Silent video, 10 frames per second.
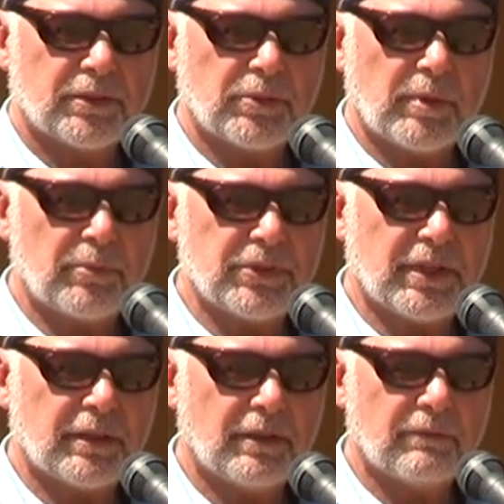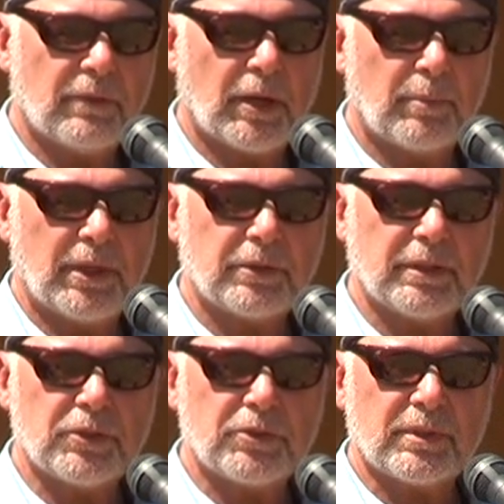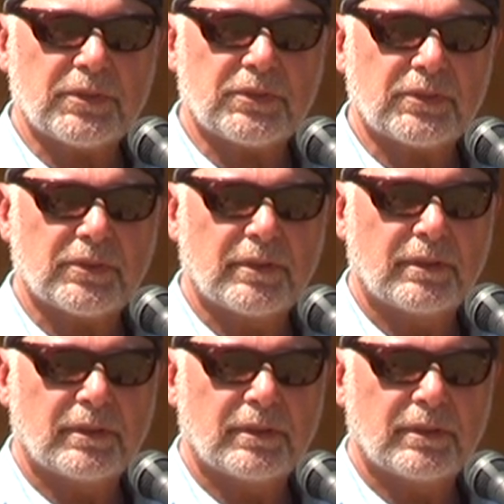to represent environmental interests